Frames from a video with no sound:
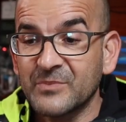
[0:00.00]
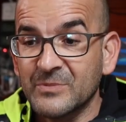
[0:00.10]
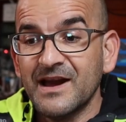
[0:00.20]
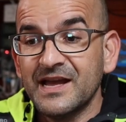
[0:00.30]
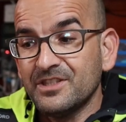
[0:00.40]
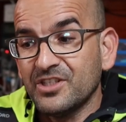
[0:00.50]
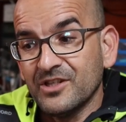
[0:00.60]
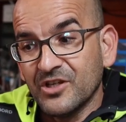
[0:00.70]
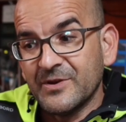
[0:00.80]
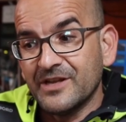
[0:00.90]

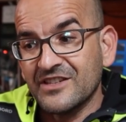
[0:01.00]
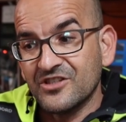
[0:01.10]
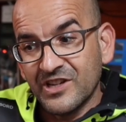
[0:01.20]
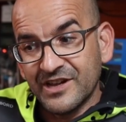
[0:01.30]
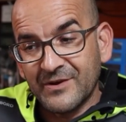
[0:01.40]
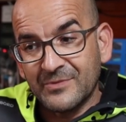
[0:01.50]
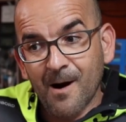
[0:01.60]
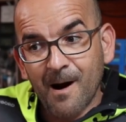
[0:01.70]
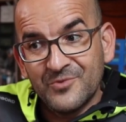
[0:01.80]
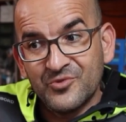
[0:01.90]
Basically, we can take our
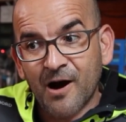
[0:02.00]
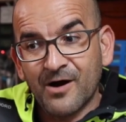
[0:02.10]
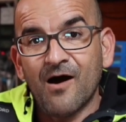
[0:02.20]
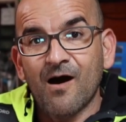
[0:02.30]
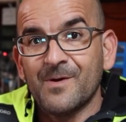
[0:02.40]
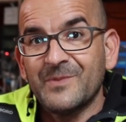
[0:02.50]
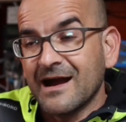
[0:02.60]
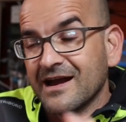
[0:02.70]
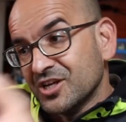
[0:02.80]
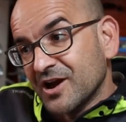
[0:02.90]
pump, our power bank,